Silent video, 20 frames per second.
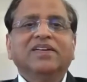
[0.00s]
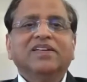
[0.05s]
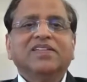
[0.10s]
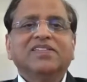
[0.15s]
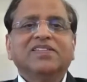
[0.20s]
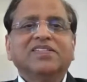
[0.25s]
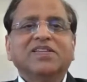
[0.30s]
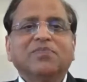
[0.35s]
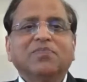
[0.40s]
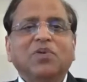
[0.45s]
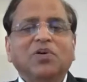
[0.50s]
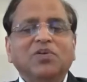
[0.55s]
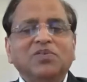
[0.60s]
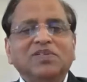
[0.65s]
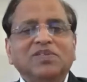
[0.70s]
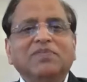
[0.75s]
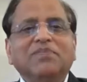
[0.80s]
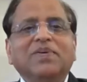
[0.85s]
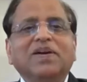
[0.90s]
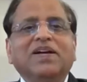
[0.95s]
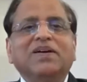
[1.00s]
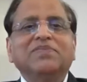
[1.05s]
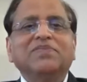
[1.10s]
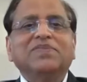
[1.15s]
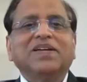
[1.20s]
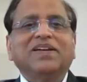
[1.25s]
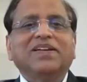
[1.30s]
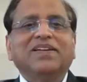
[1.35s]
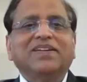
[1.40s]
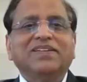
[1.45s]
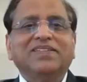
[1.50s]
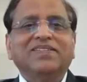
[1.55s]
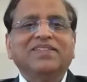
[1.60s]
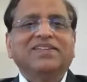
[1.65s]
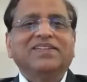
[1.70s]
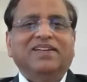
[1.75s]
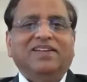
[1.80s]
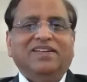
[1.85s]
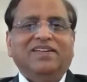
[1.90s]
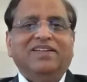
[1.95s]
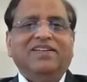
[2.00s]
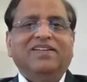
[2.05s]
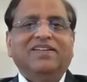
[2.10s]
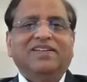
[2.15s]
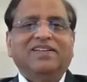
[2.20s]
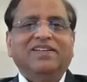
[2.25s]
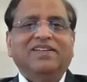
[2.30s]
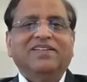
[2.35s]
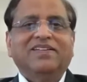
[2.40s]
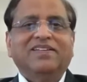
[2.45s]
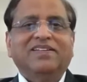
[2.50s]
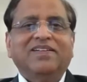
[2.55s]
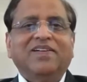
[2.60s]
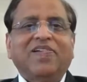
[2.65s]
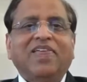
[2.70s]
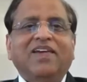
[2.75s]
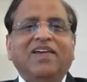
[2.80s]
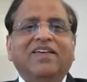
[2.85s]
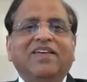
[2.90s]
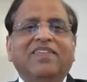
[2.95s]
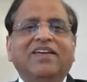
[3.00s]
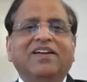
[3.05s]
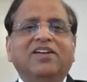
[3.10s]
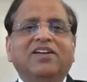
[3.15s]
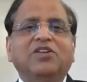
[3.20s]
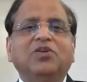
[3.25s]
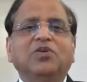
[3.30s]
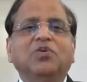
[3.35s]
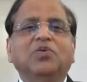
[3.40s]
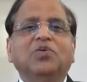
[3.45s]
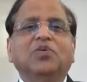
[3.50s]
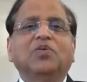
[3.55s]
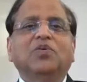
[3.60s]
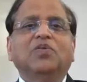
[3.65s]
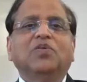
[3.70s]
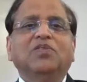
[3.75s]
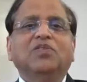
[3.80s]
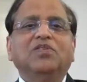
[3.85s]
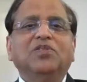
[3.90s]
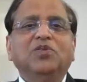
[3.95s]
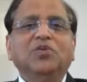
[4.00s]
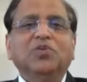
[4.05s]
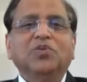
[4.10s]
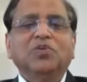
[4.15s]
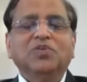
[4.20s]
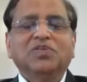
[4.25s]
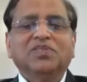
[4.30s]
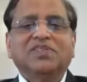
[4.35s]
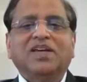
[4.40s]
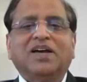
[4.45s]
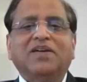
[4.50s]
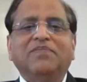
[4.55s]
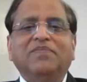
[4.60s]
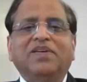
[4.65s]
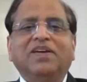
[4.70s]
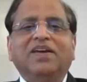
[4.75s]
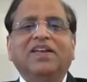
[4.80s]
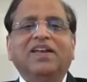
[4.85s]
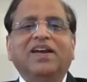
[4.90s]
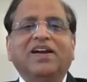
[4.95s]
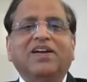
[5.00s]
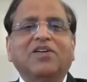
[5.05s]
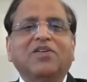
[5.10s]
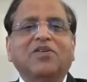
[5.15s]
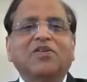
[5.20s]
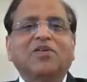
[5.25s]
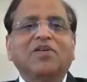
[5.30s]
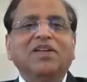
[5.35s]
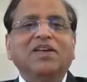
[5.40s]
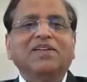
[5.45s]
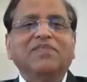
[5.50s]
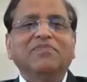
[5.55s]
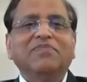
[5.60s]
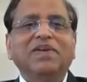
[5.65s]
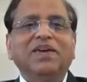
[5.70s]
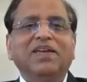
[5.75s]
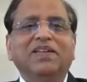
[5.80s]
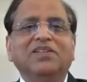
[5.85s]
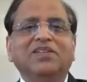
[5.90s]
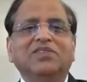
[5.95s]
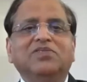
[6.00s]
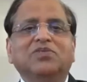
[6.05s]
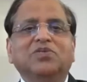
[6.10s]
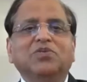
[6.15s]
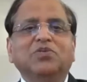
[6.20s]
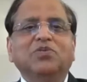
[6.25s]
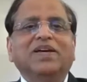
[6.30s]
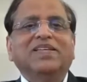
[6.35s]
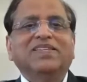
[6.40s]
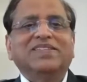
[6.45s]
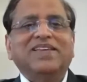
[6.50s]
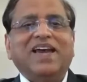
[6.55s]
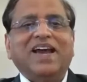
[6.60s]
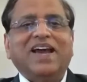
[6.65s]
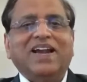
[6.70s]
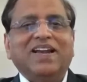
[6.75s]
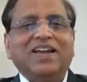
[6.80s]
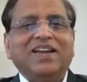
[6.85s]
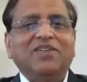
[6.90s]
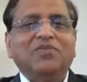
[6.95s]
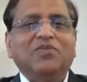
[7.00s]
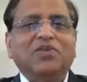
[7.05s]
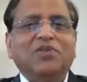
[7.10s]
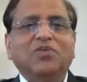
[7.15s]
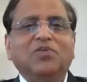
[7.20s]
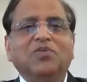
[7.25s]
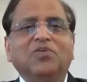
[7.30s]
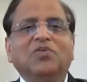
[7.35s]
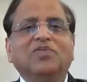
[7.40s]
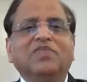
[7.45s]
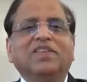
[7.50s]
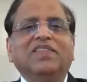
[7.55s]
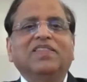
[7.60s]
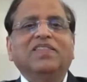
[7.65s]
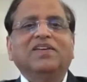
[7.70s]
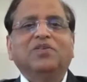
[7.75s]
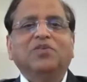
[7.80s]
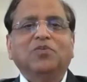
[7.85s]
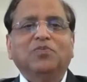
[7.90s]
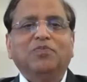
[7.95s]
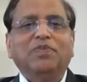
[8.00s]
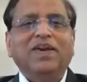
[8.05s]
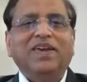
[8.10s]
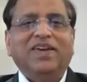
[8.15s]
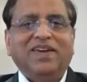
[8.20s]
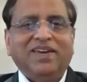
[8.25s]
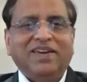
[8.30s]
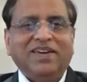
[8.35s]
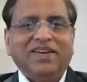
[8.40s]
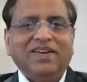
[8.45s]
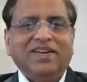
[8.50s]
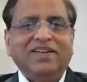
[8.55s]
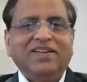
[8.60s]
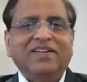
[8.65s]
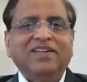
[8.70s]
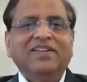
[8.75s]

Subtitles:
Suppose it becomes a digital, that you use some electronic means to do exactly what you do with the rupee